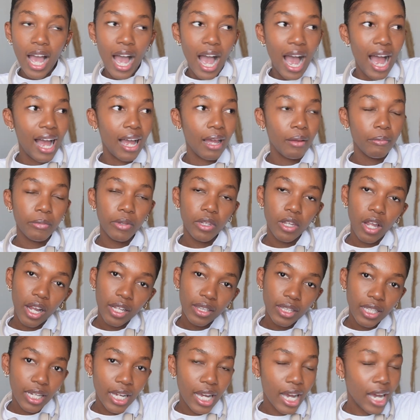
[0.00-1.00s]
I'm
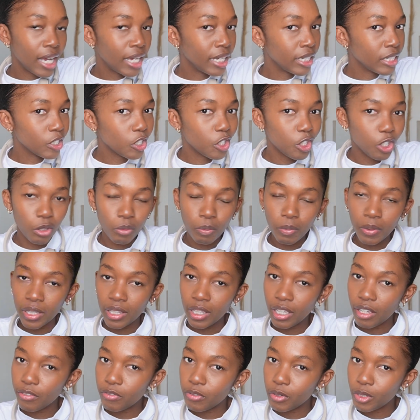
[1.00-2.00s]
not the kind to be
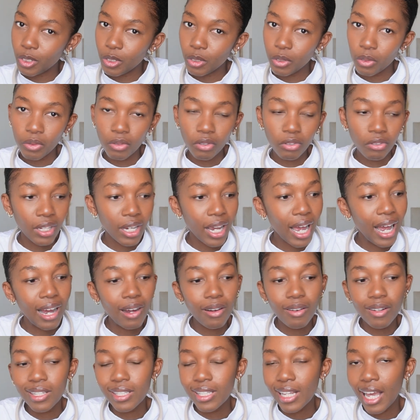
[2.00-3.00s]
there for 2-3
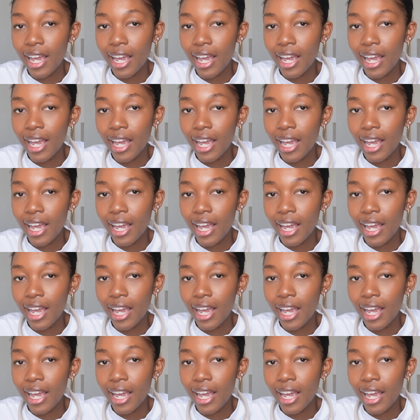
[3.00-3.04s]
hours.